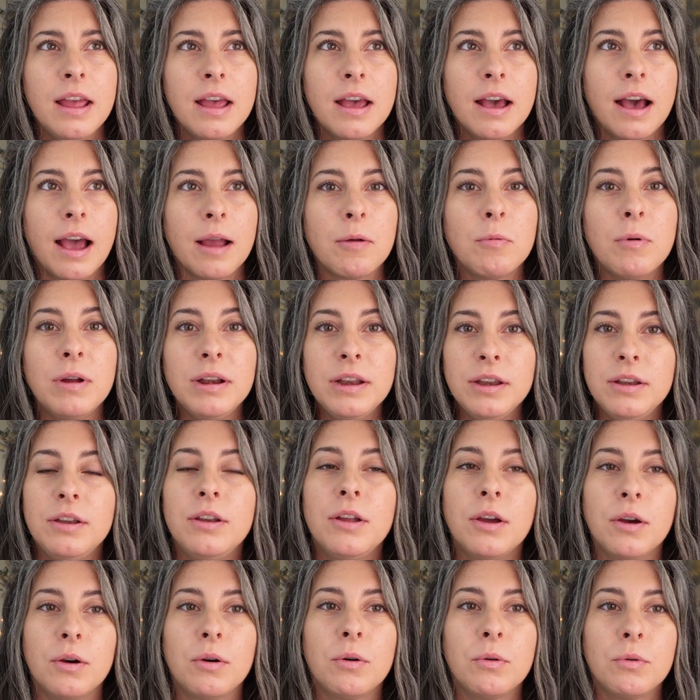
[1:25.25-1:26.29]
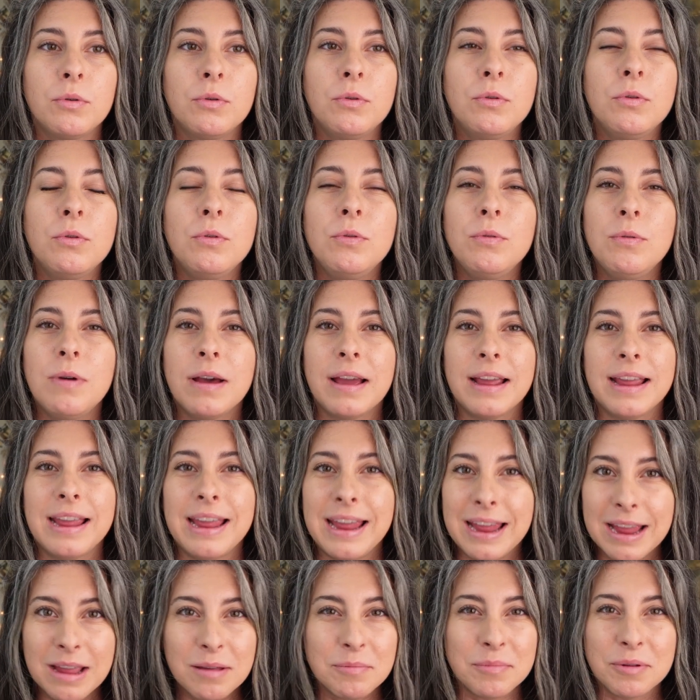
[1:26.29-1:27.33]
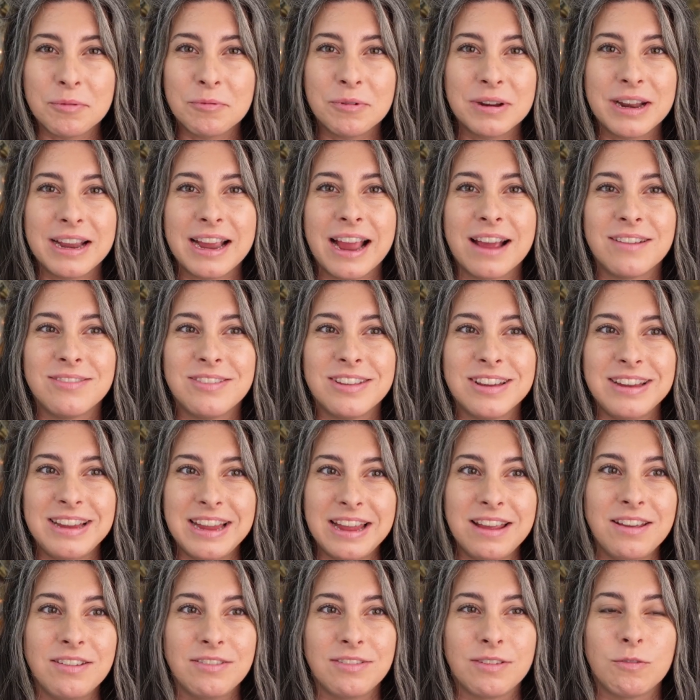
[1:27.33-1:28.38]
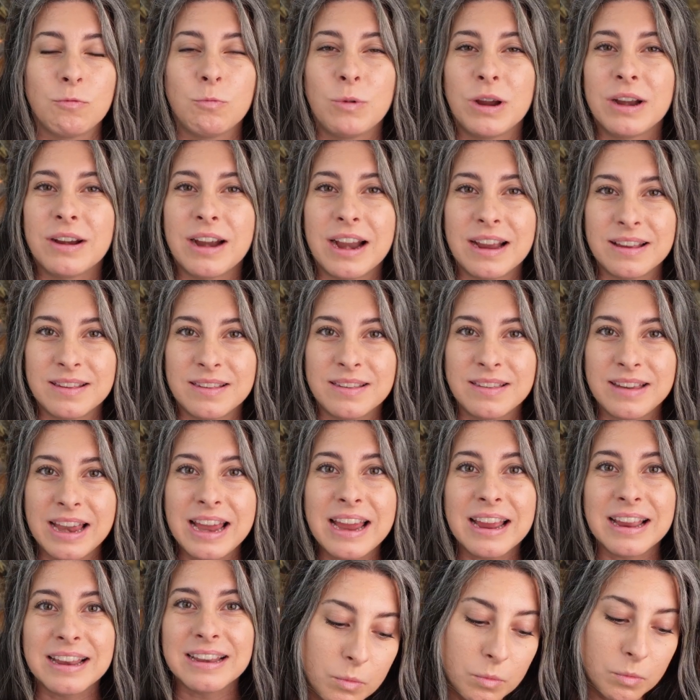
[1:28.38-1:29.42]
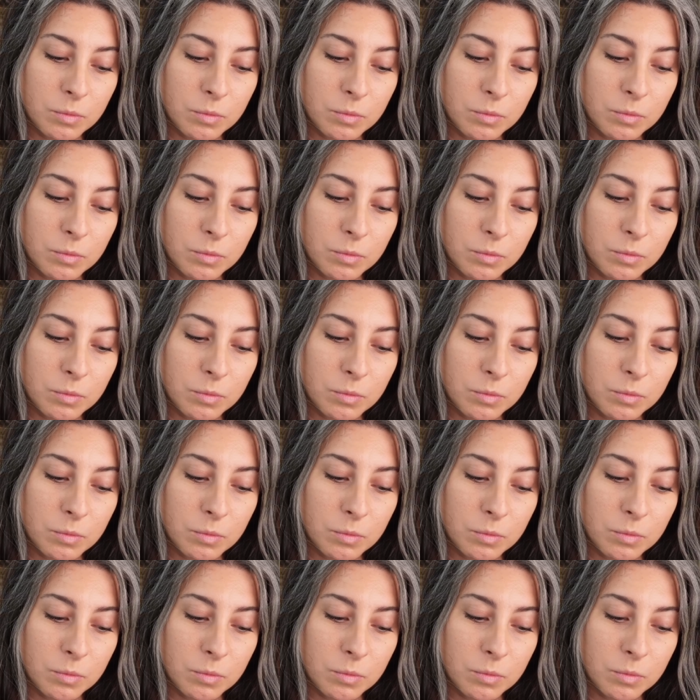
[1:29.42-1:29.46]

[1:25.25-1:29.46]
I want to know who I am and what I have to give and where I stand.